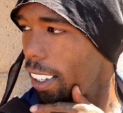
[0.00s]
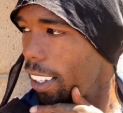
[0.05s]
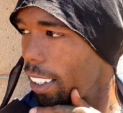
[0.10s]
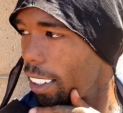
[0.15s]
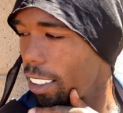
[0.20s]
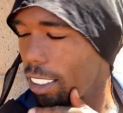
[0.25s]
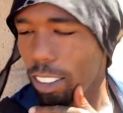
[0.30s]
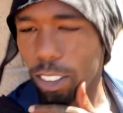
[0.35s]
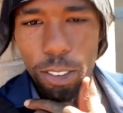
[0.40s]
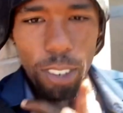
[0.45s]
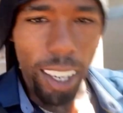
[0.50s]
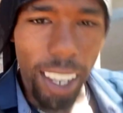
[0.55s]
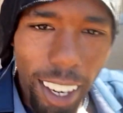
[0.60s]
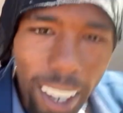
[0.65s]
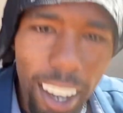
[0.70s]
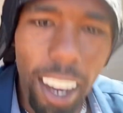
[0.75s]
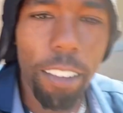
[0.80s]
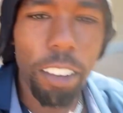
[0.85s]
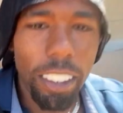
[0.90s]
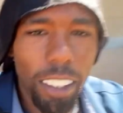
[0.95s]
I swear,
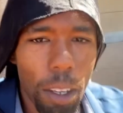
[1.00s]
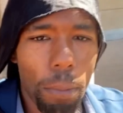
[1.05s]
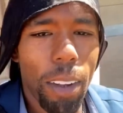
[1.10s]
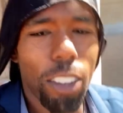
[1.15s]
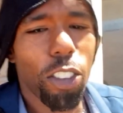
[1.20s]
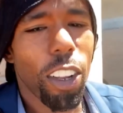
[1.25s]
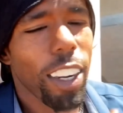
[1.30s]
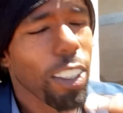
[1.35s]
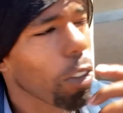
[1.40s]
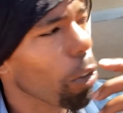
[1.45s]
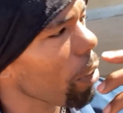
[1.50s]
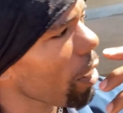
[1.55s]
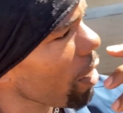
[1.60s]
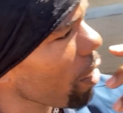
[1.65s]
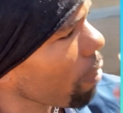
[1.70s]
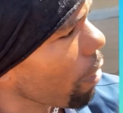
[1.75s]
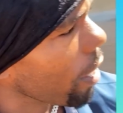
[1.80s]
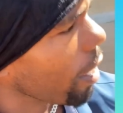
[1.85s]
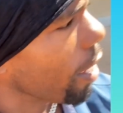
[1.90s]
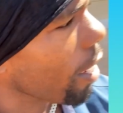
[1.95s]
every time I try to do these
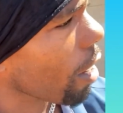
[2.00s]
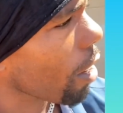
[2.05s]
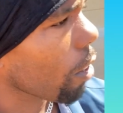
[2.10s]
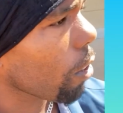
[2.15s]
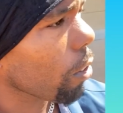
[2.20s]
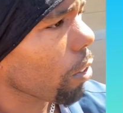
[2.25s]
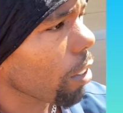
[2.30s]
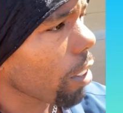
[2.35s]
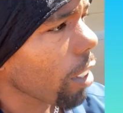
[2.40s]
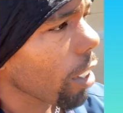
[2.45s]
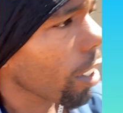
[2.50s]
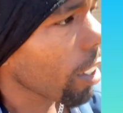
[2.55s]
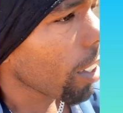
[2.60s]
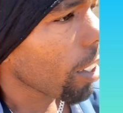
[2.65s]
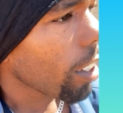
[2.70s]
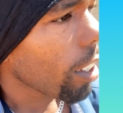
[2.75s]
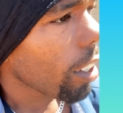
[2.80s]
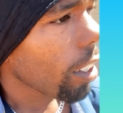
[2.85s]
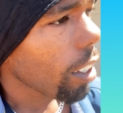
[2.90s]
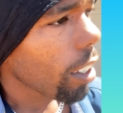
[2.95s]
videos,
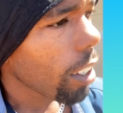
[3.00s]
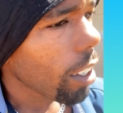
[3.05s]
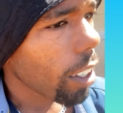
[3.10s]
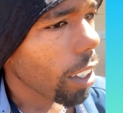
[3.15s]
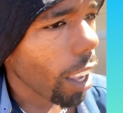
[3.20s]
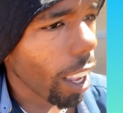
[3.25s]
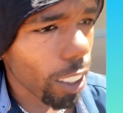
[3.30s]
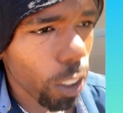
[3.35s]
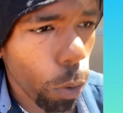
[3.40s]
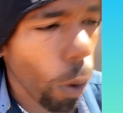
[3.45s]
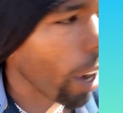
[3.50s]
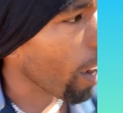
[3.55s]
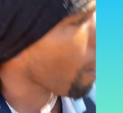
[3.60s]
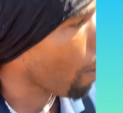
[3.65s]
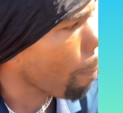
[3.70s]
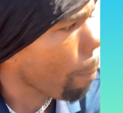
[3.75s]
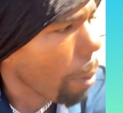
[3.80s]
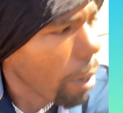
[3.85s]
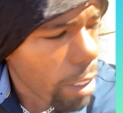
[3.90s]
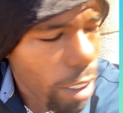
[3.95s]
I swear a
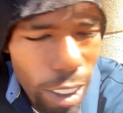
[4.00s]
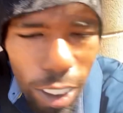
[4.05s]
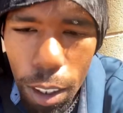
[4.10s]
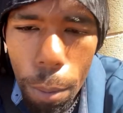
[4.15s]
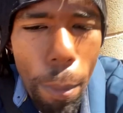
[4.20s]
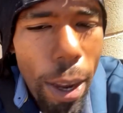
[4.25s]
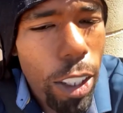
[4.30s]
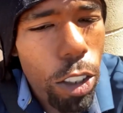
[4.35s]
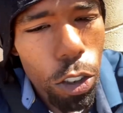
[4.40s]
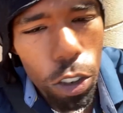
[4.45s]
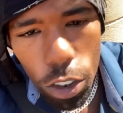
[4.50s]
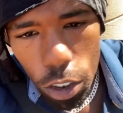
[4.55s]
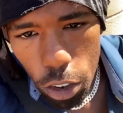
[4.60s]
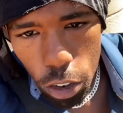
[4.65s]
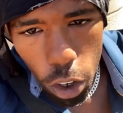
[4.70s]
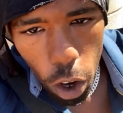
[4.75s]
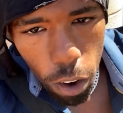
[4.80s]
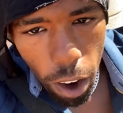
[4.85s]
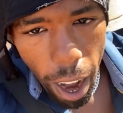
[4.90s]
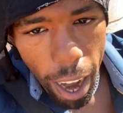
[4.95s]
bunch of the Matrix just
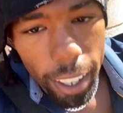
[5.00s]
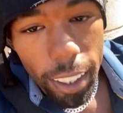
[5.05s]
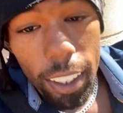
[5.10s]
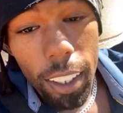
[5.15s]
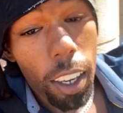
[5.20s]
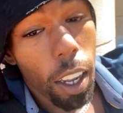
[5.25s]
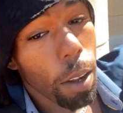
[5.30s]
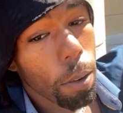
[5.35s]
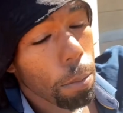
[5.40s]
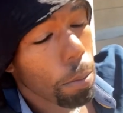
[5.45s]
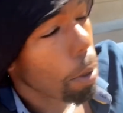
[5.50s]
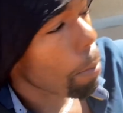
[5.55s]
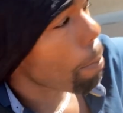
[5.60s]
start acting up. The